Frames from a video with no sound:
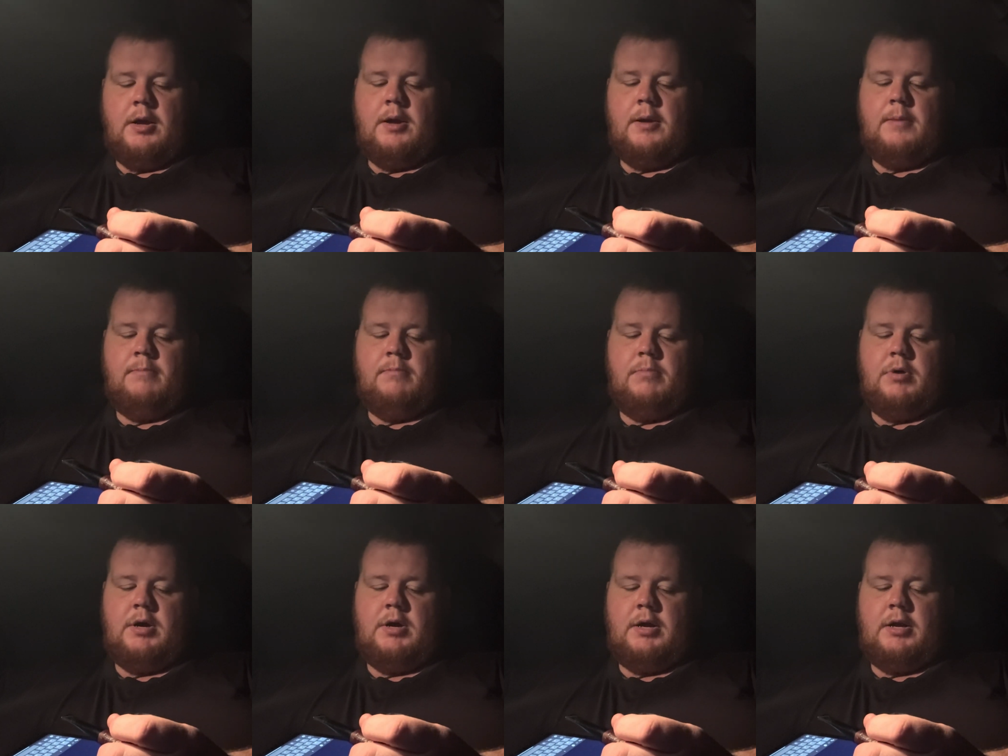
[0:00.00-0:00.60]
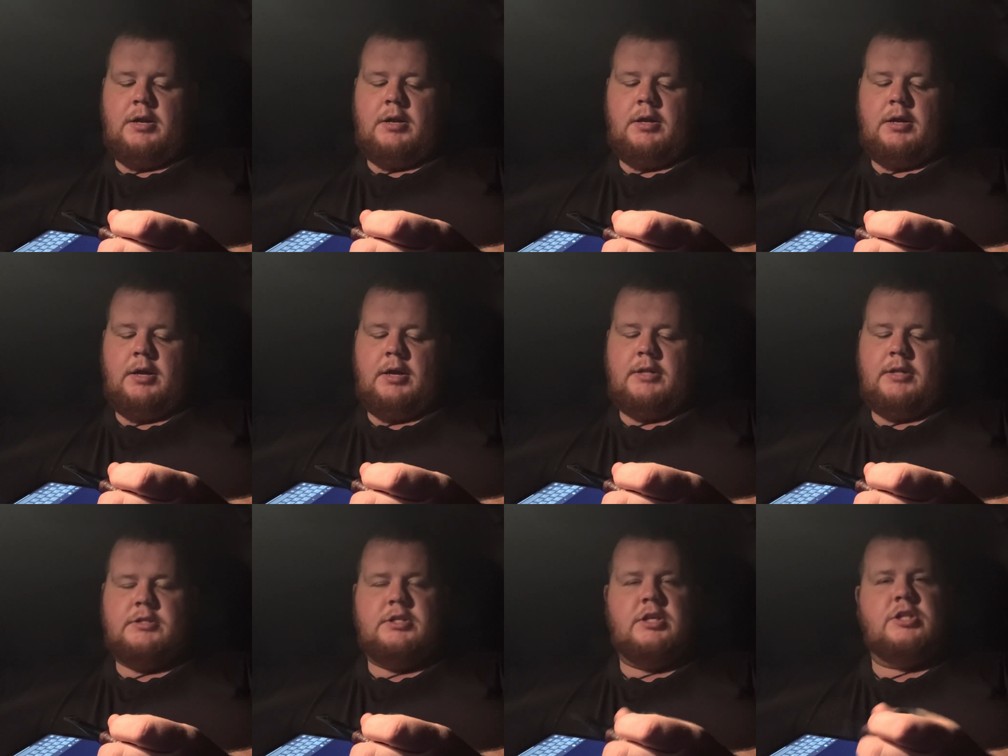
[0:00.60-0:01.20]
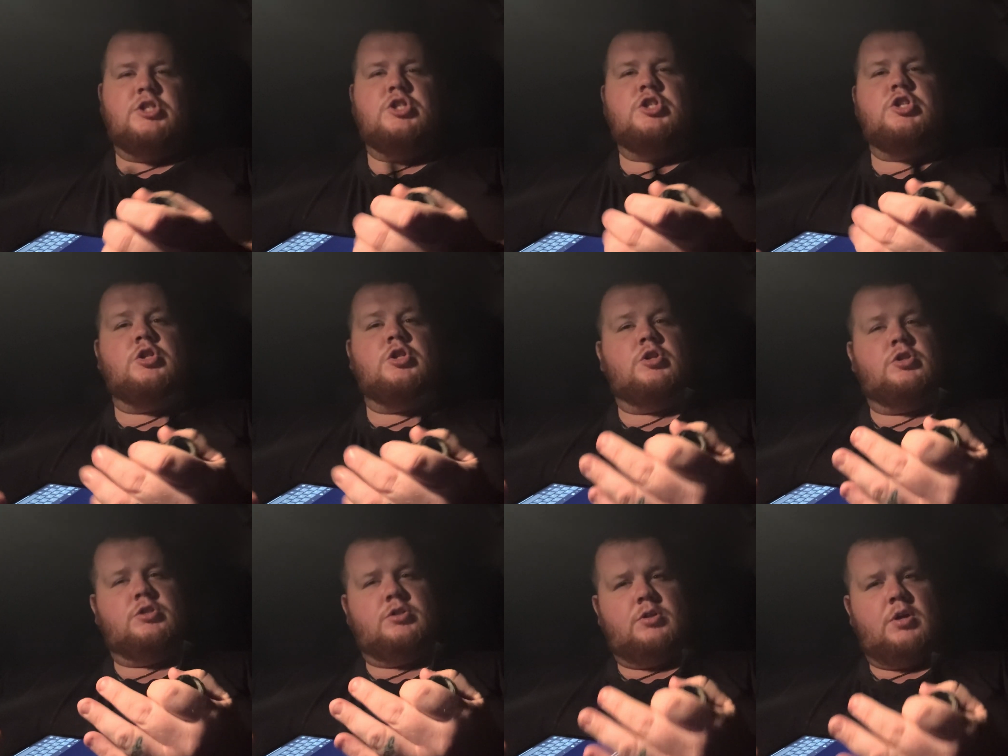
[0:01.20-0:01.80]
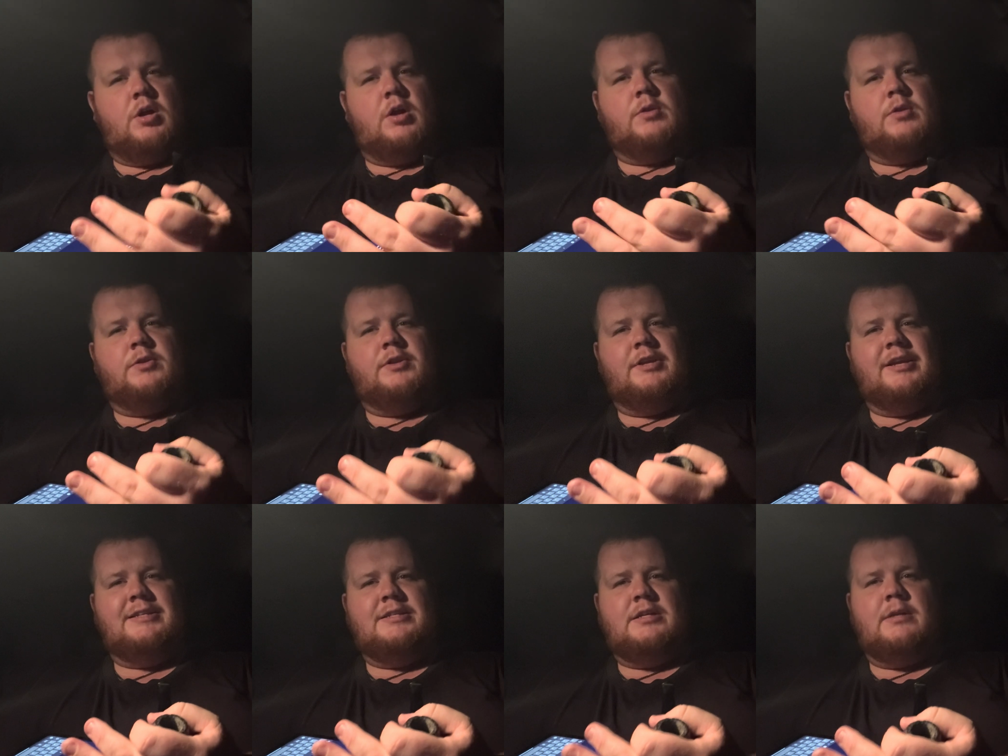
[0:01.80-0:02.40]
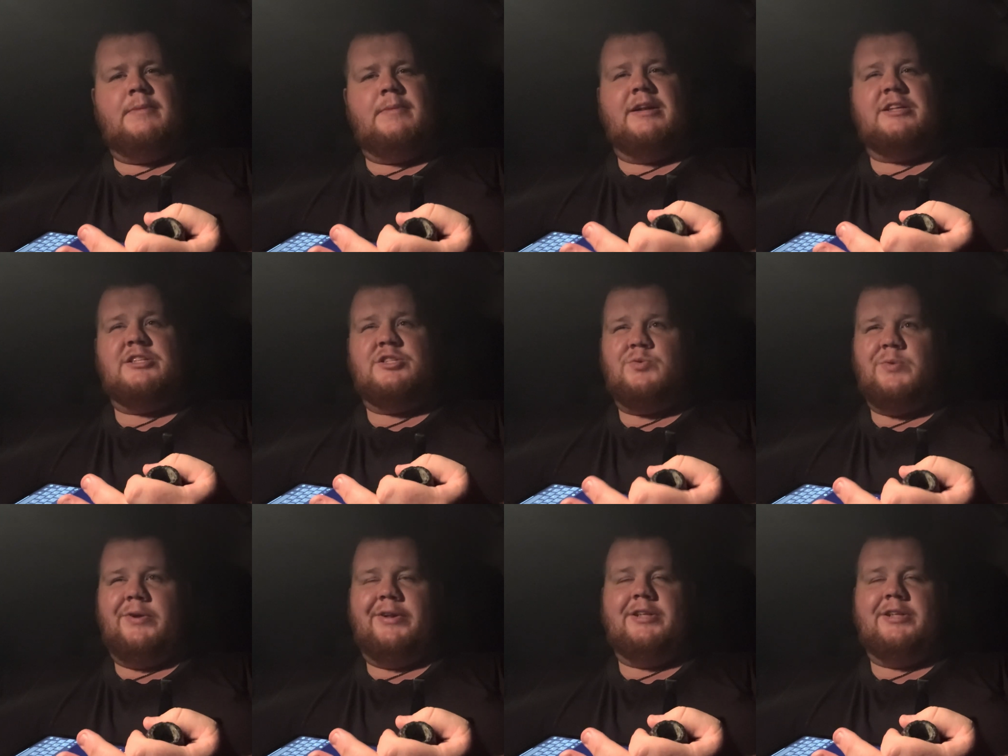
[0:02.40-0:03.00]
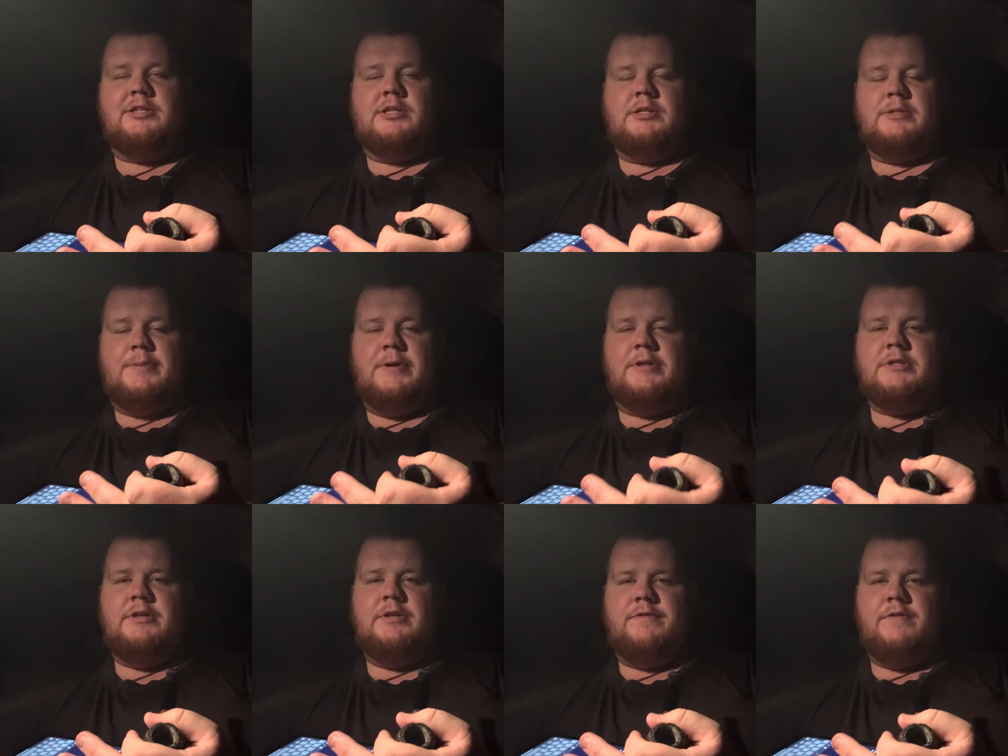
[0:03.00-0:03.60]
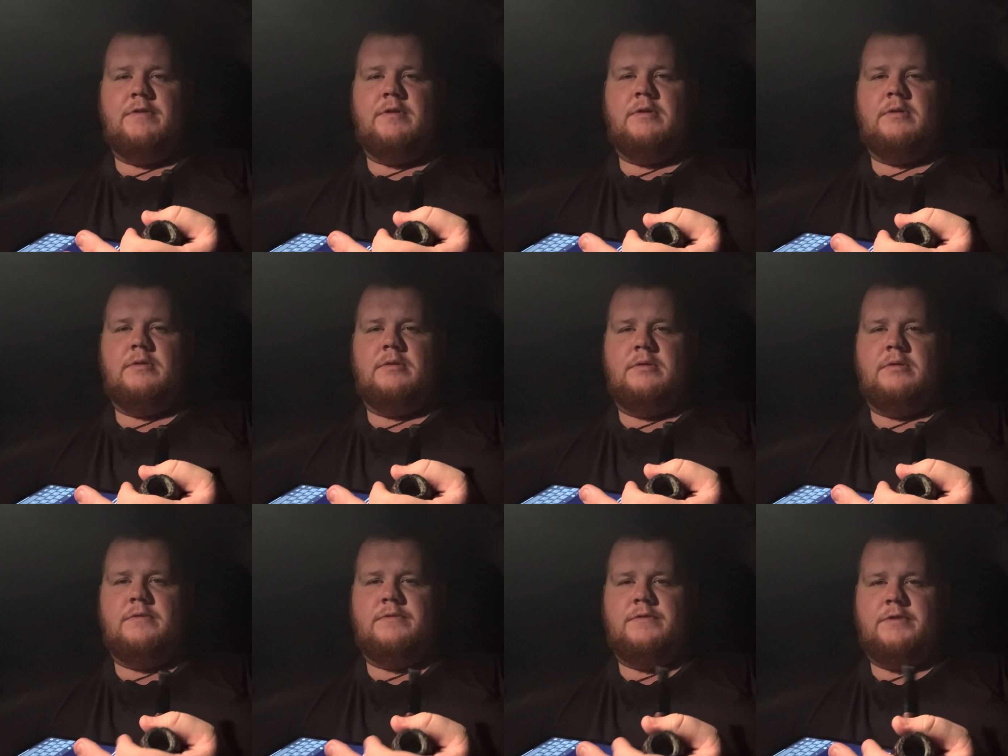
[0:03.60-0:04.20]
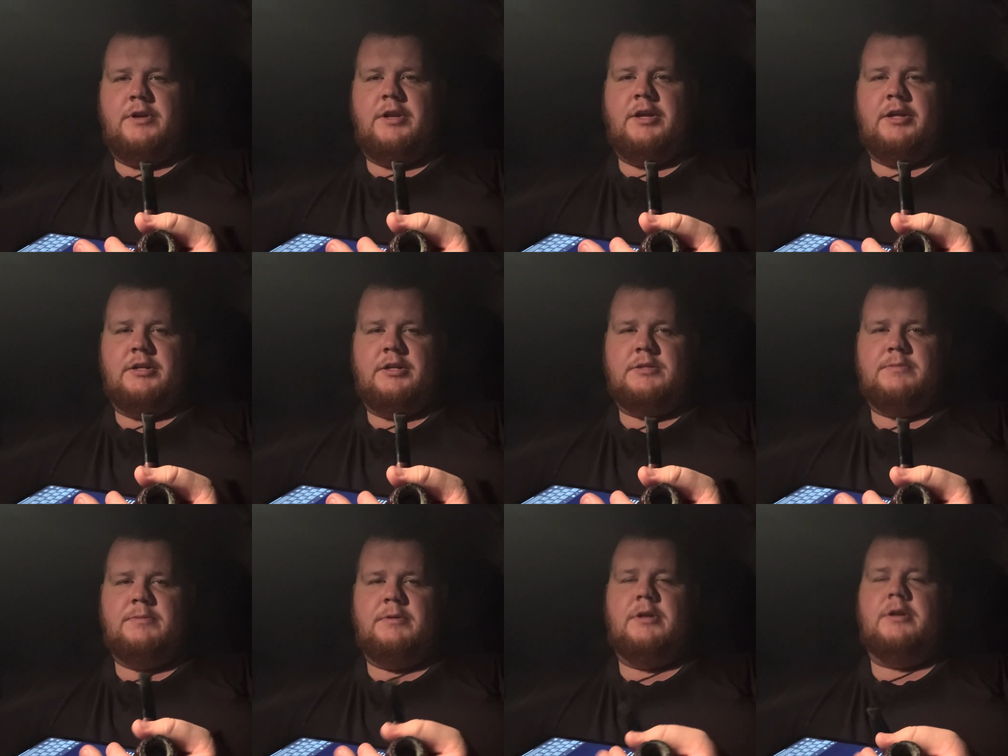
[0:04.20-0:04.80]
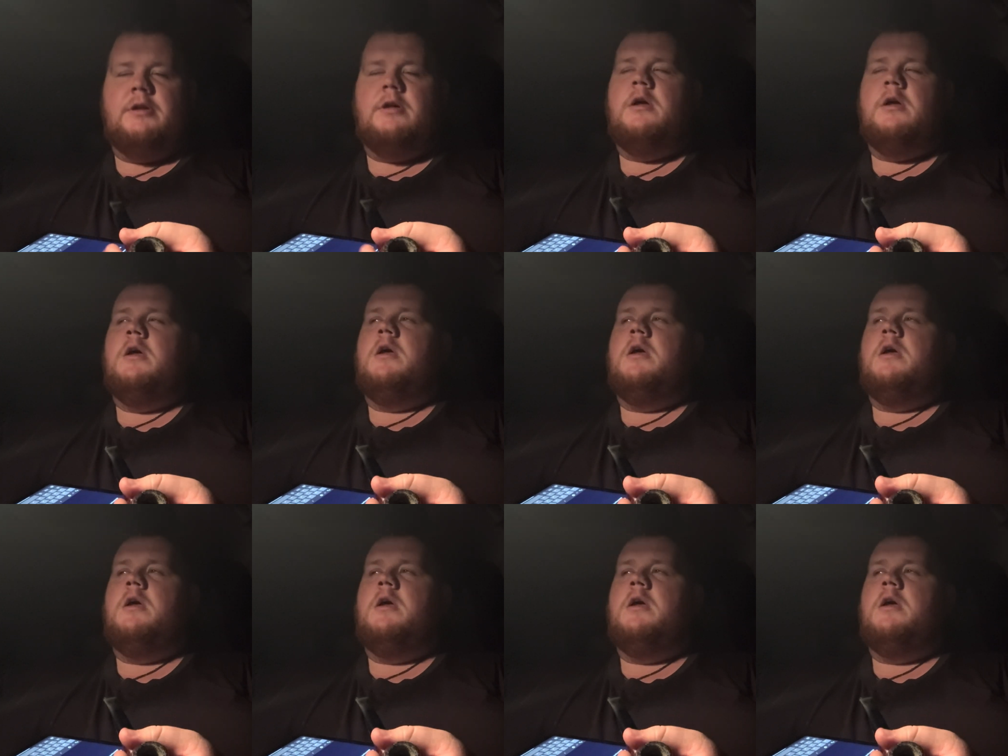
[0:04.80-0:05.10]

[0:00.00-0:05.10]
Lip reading: but it's there's a decent amount of sweetness, especially for an English blend.